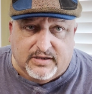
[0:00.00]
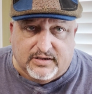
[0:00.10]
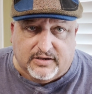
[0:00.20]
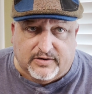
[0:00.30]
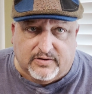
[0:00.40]

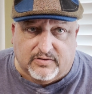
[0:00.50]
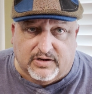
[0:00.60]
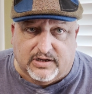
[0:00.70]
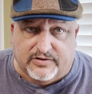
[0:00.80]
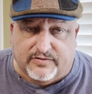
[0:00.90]
you
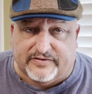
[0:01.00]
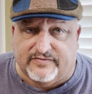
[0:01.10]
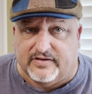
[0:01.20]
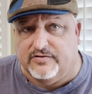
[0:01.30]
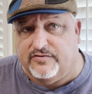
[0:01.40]
know,
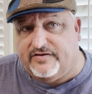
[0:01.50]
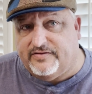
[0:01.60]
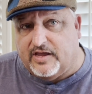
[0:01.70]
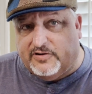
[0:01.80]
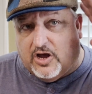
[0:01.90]

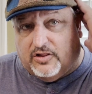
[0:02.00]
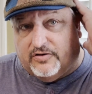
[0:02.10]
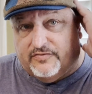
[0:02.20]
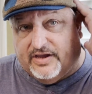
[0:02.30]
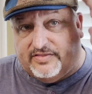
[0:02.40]
dressed up
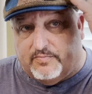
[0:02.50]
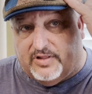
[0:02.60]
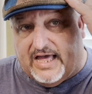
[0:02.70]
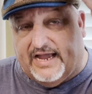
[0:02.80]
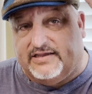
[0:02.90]
colors. You got the
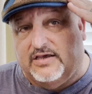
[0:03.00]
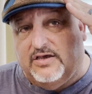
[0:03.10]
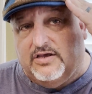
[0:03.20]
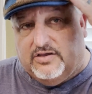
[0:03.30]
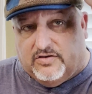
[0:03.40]
black,
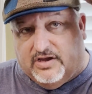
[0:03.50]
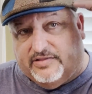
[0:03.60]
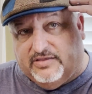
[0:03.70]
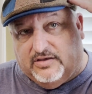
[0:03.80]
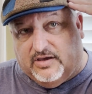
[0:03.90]
you
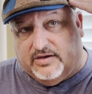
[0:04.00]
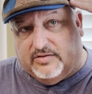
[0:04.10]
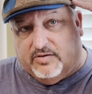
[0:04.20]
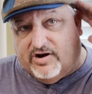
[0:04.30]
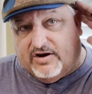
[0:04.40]
got
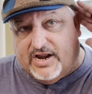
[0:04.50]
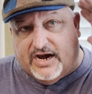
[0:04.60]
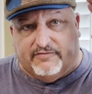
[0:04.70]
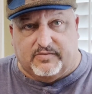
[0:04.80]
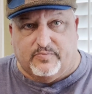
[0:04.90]
the brown
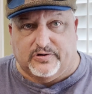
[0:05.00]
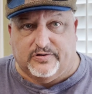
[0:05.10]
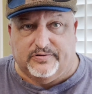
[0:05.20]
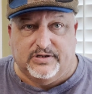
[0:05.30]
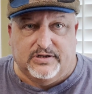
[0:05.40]

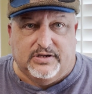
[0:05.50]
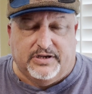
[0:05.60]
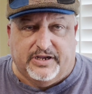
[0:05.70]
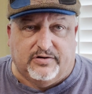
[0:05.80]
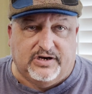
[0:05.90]
herringbone,
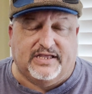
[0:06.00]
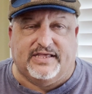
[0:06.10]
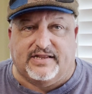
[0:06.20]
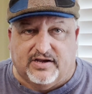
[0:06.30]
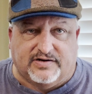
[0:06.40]
you know, and you get
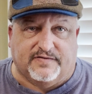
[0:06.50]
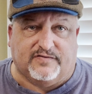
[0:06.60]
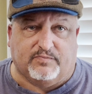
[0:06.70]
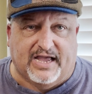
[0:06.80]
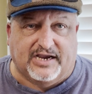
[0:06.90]
that touch of
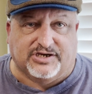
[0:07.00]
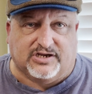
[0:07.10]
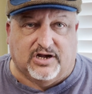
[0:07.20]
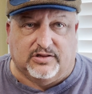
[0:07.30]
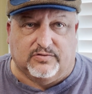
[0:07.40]
splash of
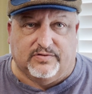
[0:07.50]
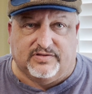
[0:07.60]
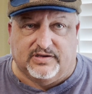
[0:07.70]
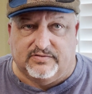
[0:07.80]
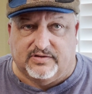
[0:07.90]
color with
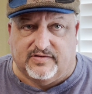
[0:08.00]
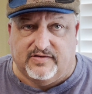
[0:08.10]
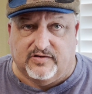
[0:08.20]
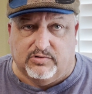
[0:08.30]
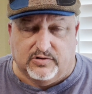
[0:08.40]
the
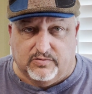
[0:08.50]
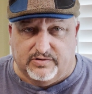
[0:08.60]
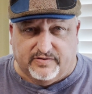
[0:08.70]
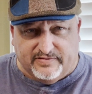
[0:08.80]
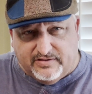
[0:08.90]
teal blue
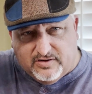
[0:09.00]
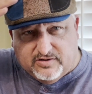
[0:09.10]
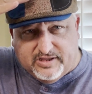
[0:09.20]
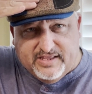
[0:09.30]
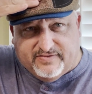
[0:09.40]
and those
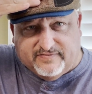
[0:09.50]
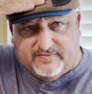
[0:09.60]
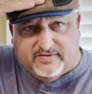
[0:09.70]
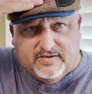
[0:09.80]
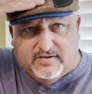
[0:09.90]
little
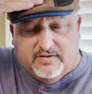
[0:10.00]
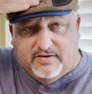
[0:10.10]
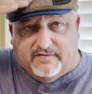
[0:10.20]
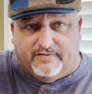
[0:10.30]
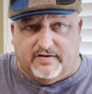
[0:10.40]
hints
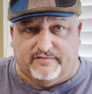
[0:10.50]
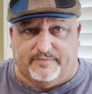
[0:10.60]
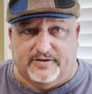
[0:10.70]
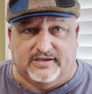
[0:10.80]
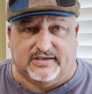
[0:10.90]
of
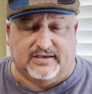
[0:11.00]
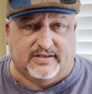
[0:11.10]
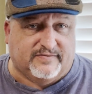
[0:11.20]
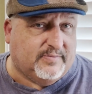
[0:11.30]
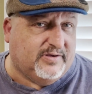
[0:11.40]
pink
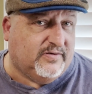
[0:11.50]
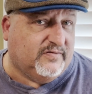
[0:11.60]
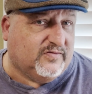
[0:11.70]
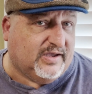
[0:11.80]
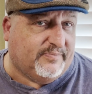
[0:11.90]
in some of
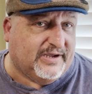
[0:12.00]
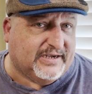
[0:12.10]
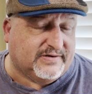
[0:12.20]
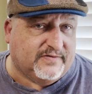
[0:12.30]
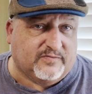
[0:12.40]
those
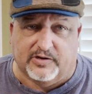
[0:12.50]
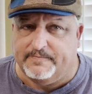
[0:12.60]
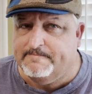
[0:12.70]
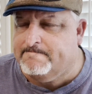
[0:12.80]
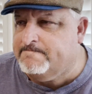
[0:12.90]
patches. But
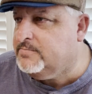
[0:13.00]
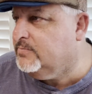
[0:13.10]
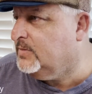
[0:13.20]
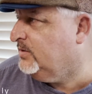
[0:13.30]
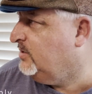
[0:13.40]

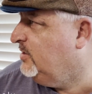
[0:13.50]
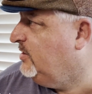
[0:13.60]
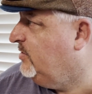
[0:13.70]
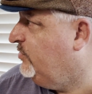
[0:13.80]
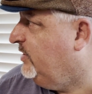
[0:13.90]

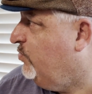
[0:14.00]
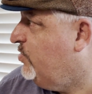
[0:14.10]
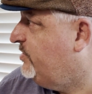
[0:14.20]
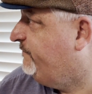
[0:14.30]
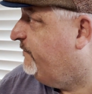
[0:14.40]
what a
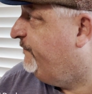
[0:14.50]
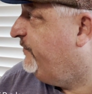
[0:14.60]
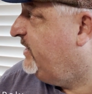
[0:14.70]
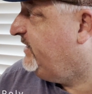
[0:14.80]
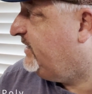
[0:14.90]
wonderful
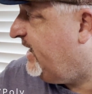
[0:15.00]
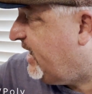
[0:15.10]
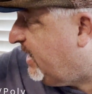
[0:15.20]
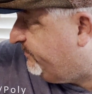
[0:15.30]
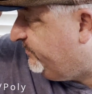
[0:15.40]
fitting cap.